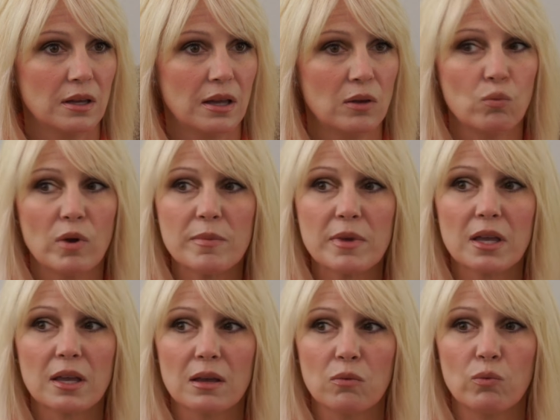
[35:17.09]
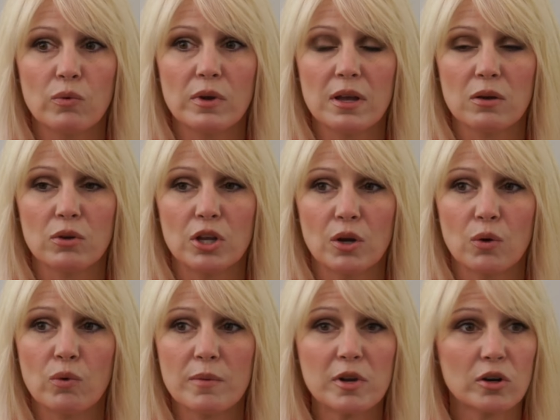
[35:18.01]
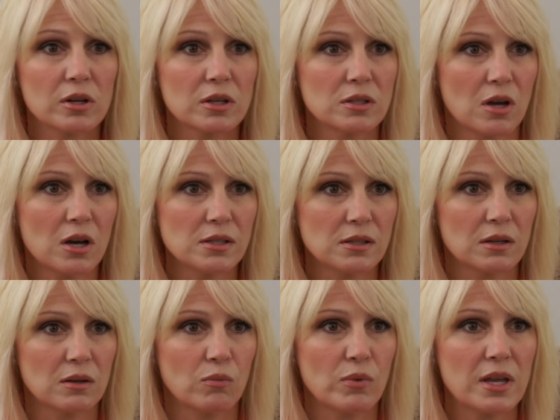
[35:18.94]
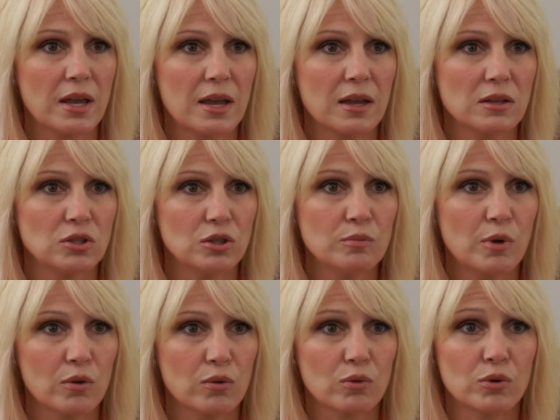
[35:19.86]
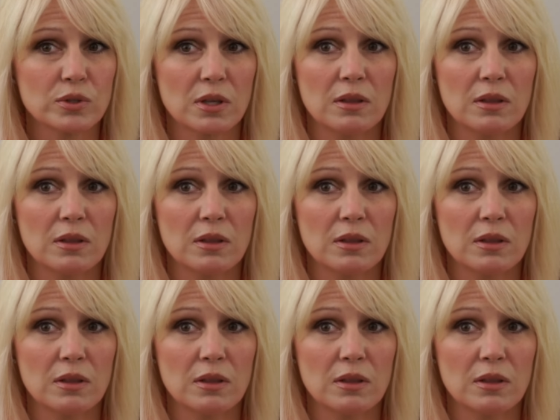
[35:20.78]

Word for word: And women, you know, women are exhausted, and we can't do both roles.